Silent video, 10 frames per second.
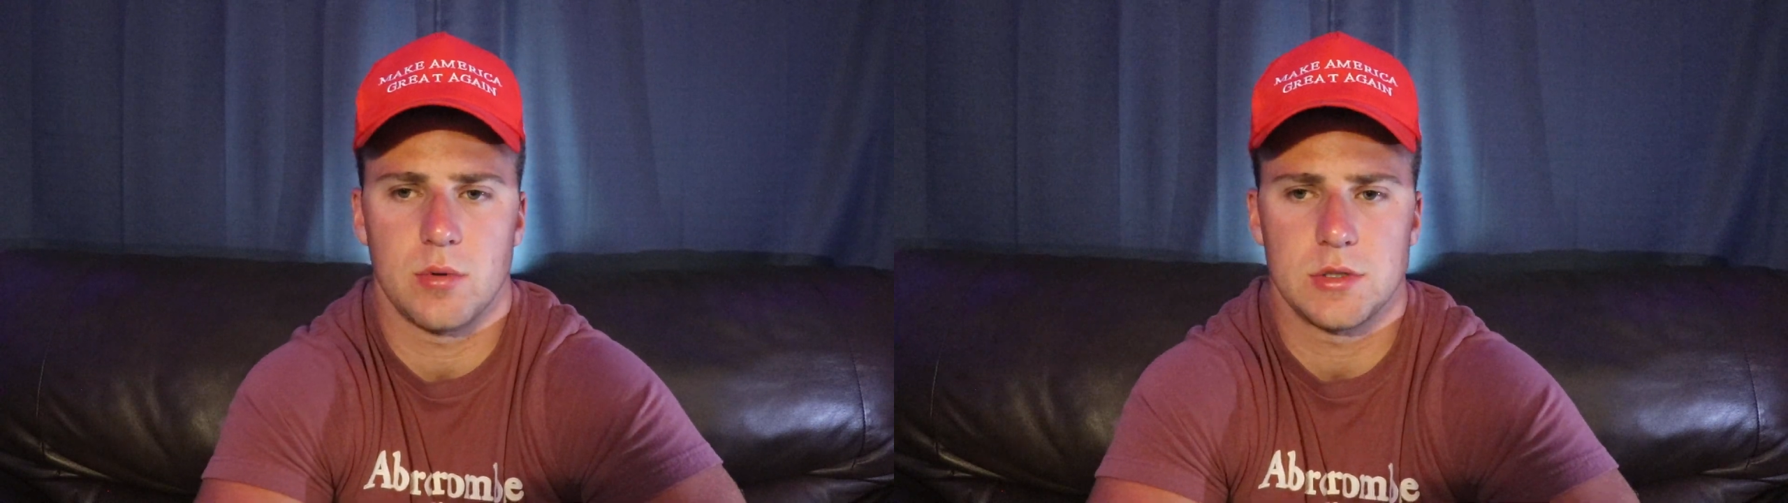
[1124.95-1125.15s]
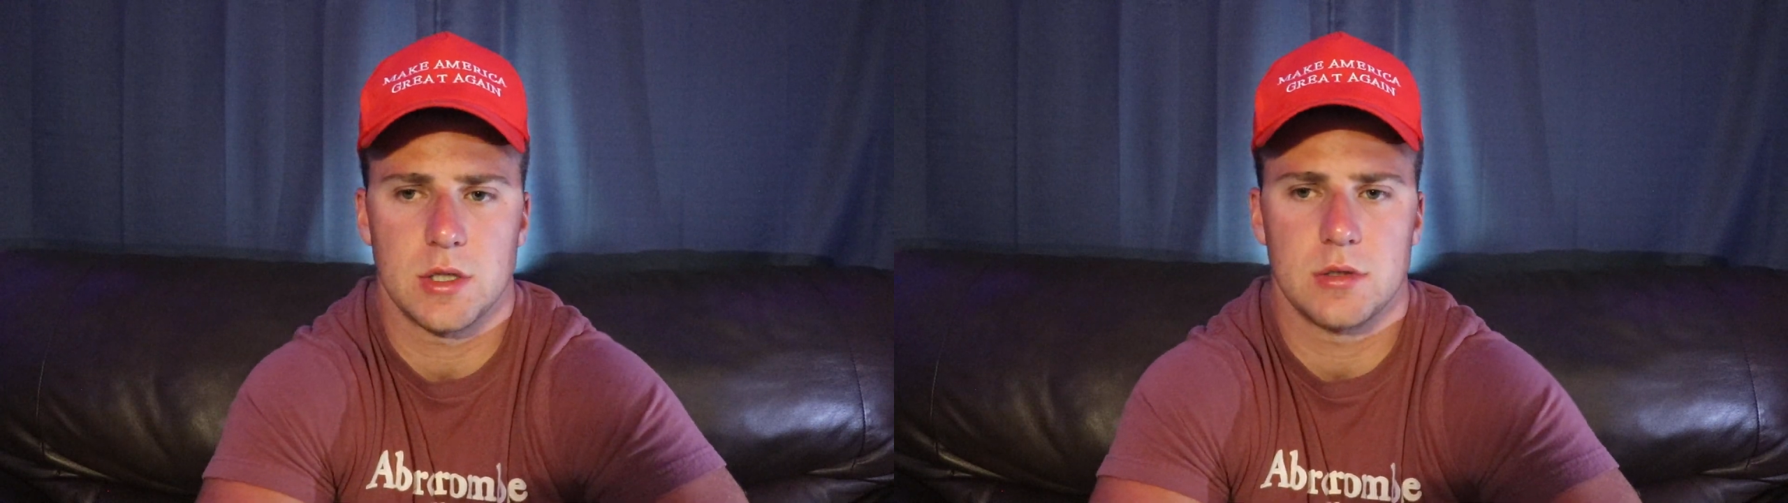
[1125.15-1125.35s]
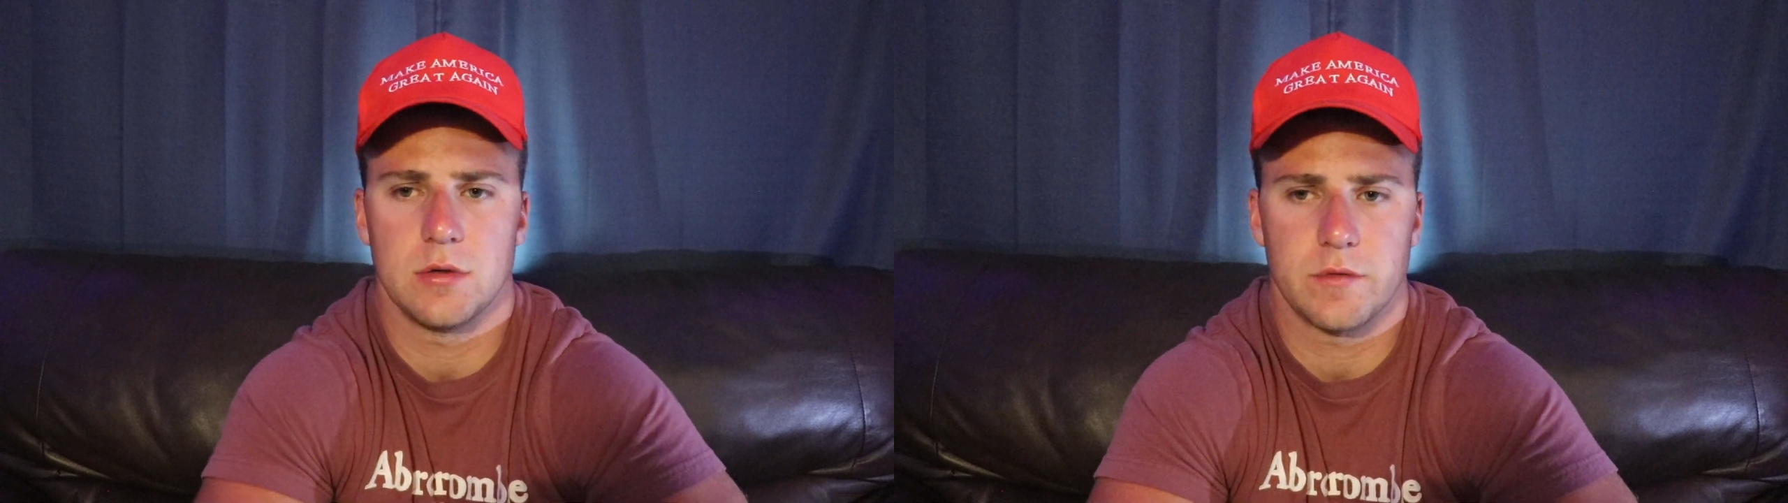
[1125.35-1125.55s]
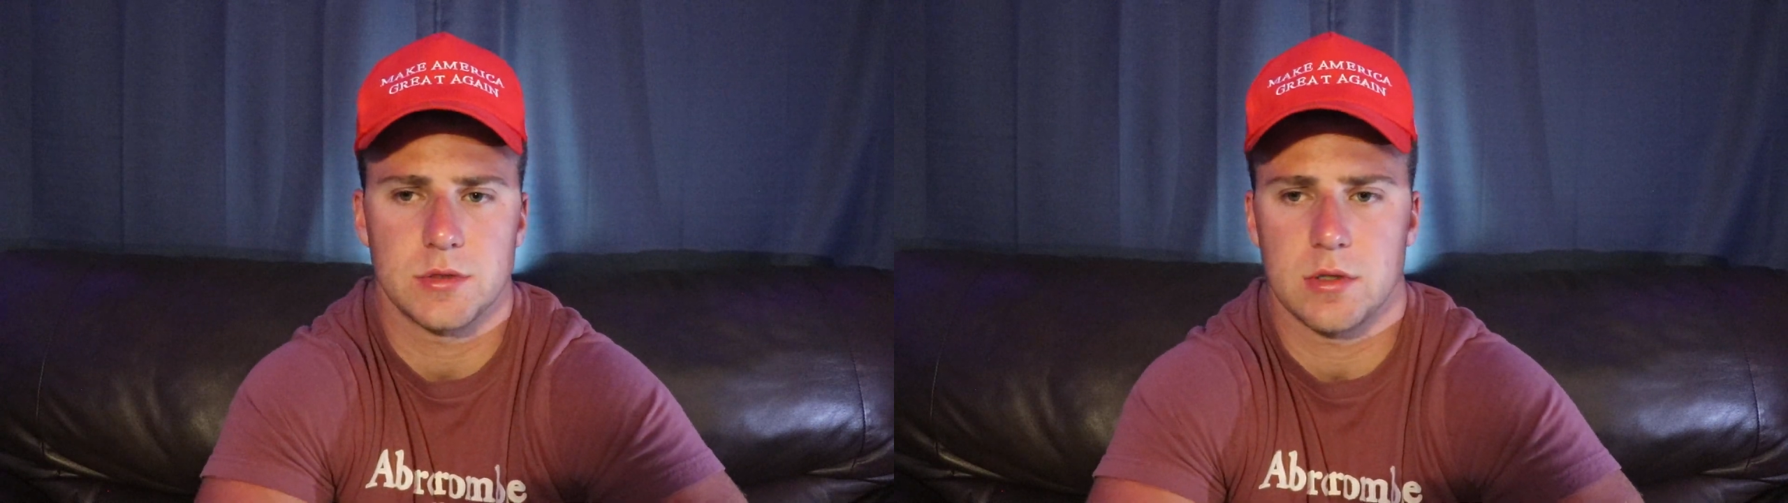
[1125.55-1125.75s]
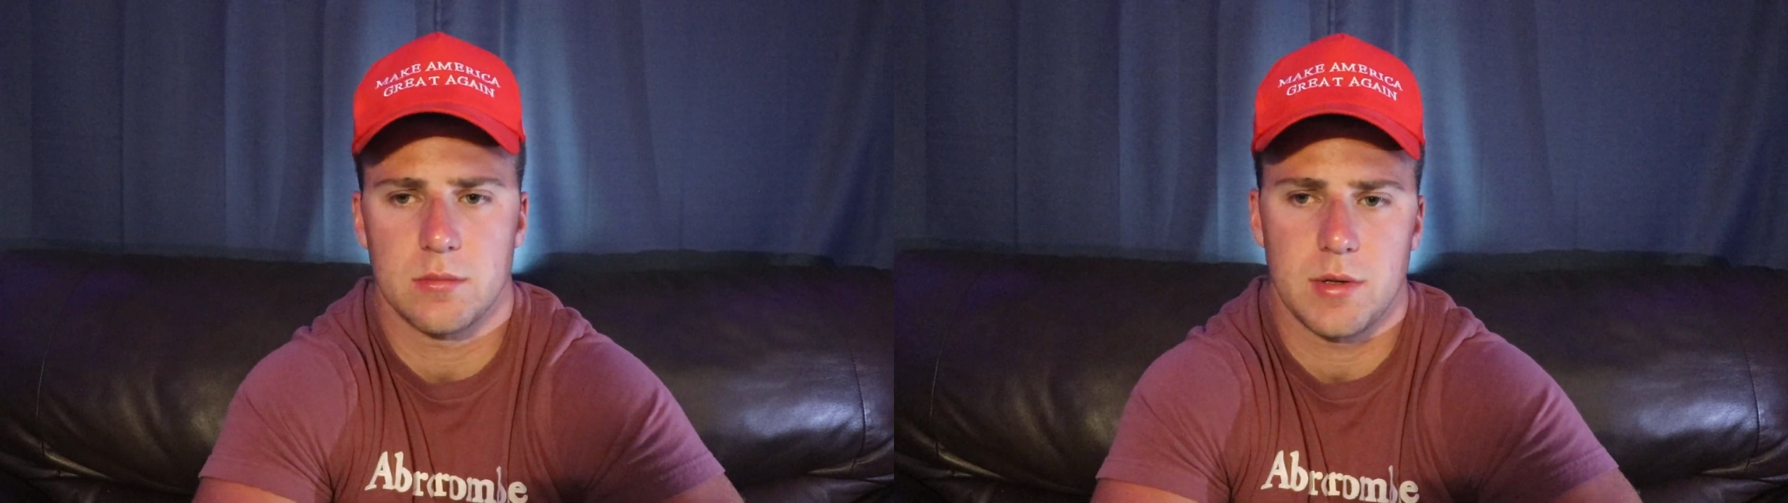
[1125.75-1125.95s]
what you can do for
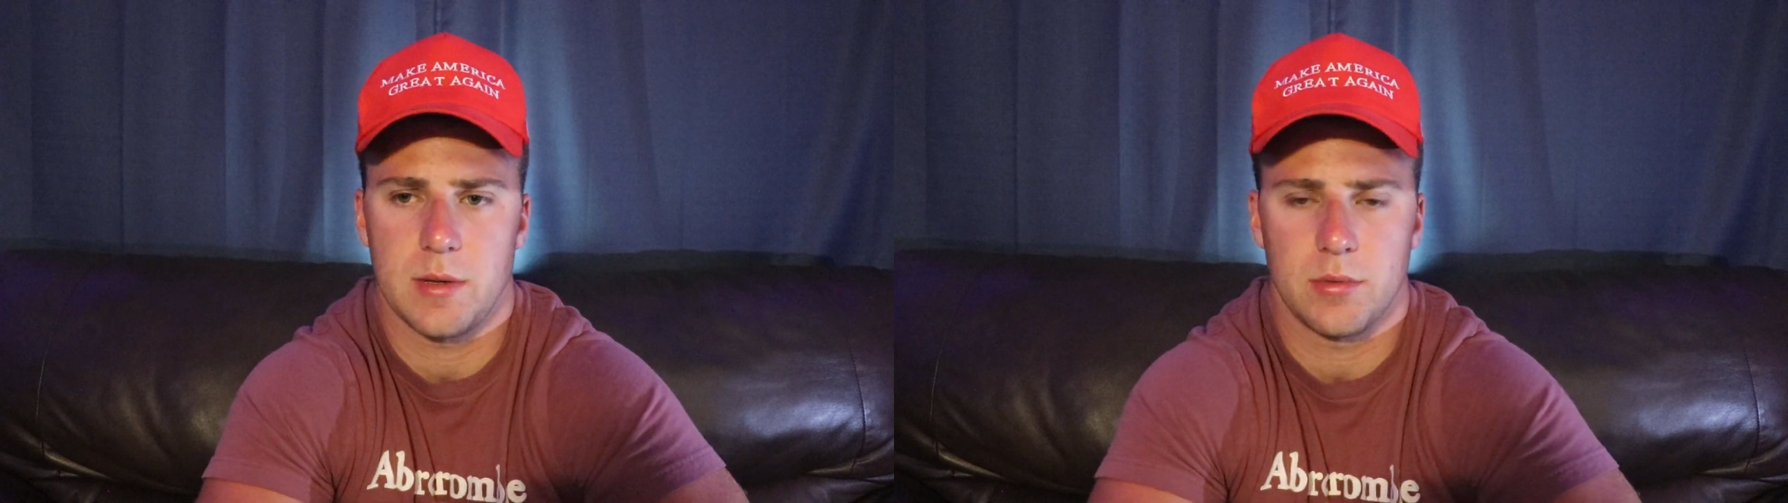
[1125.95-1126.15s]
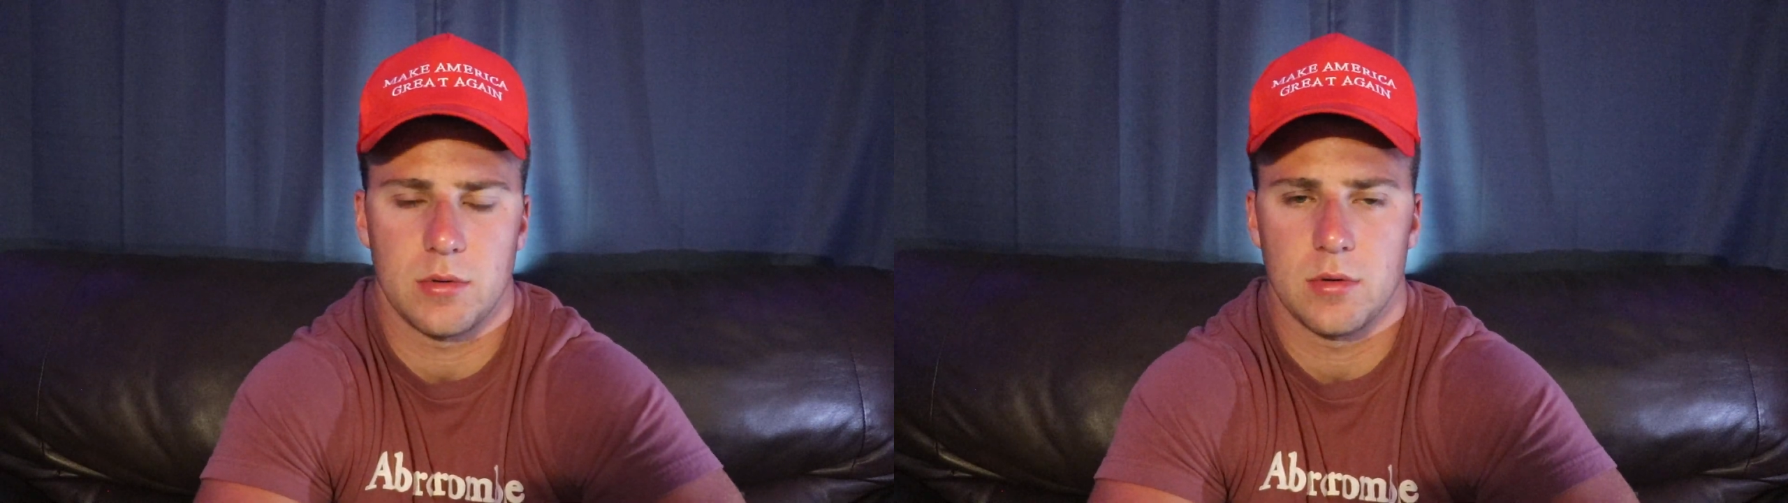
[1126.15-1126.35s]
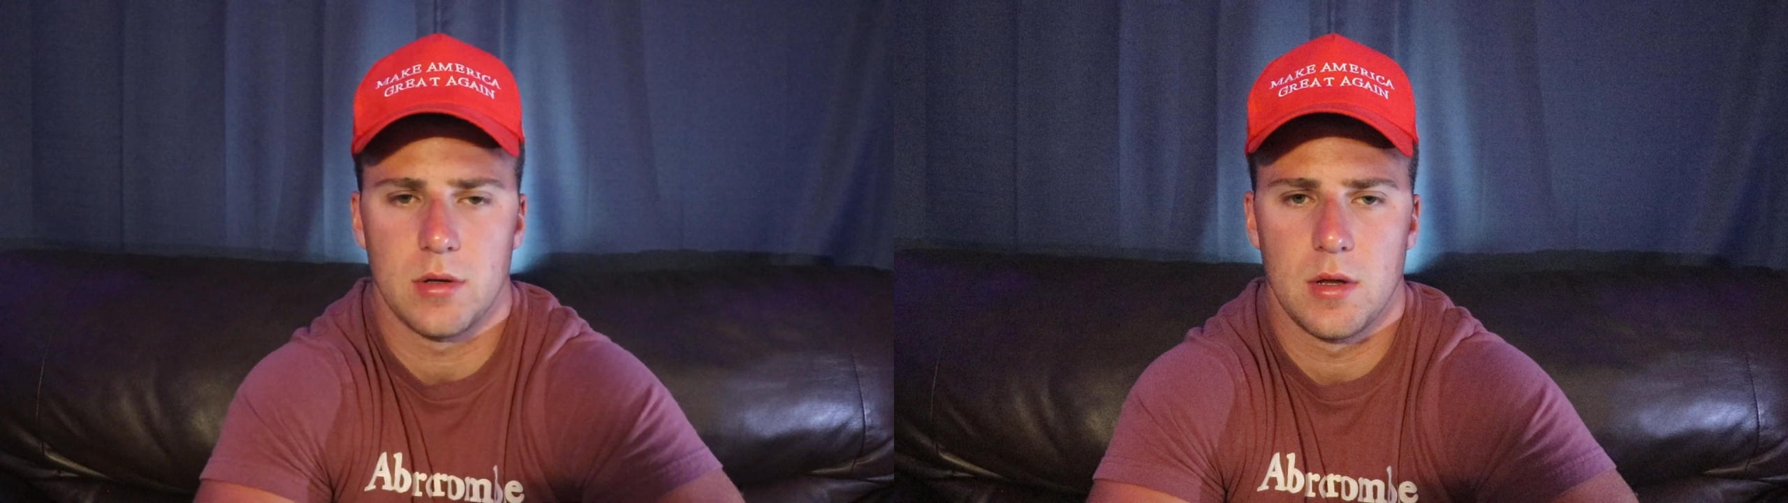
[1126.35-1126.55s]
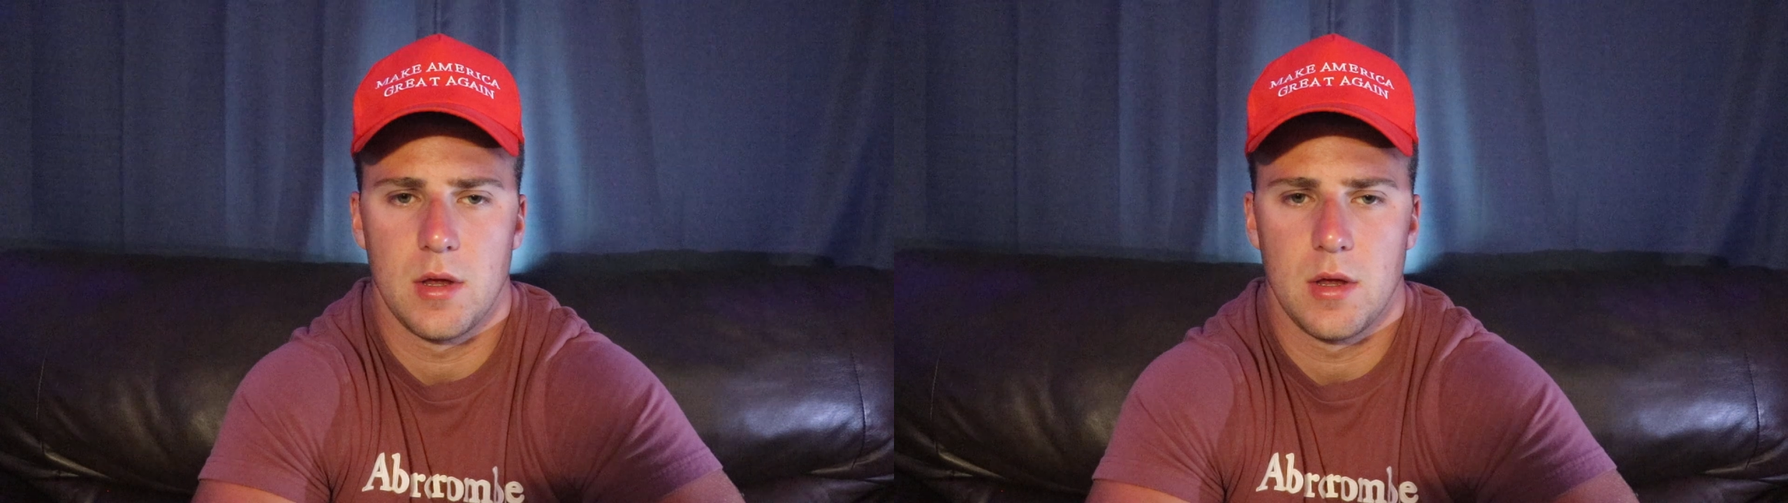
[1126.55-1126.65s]
certain people,